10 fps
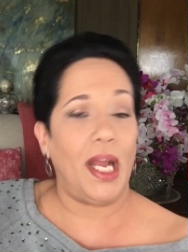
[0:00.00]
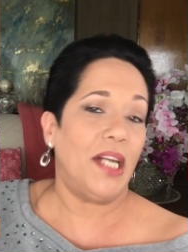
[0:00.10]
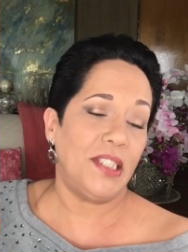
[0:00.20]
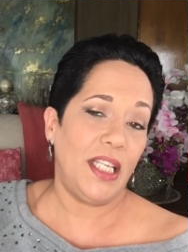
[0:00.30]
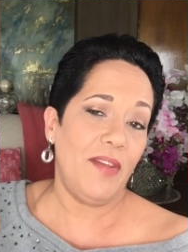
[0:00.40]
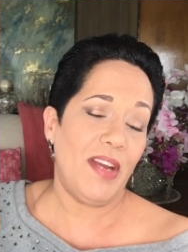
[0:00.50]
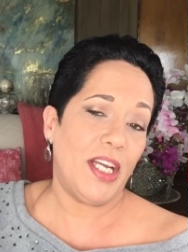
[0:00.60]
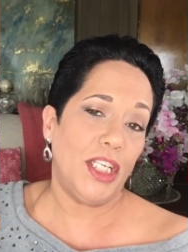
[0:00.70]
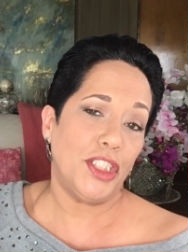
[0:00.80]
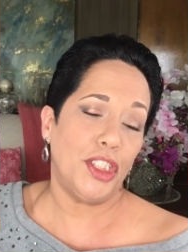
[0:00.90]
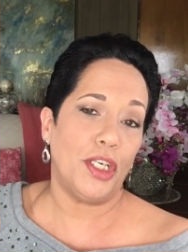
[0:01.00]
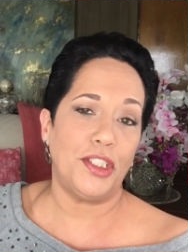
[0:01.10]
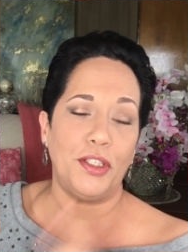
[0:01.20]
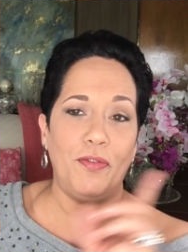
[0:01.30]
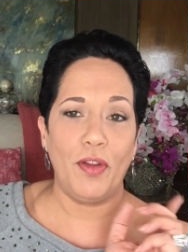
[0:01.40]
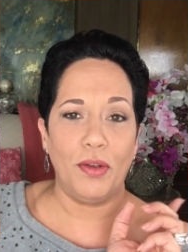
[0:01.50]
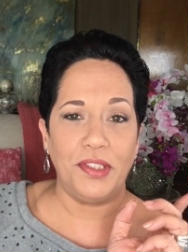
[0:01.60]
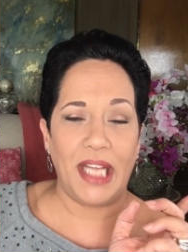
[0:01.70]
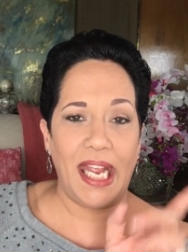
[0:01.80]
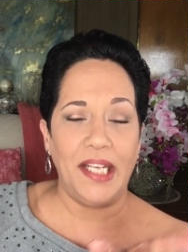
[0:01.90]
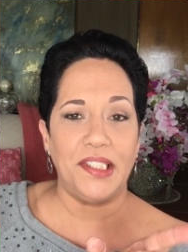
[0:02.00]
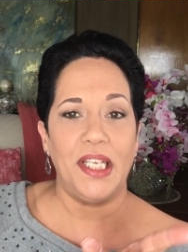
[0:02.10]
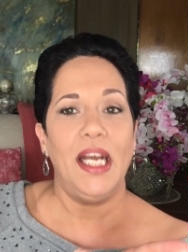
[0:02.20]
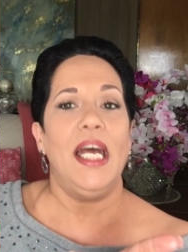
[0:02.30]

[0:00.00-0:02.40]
as a leave-in conditioner. So for those days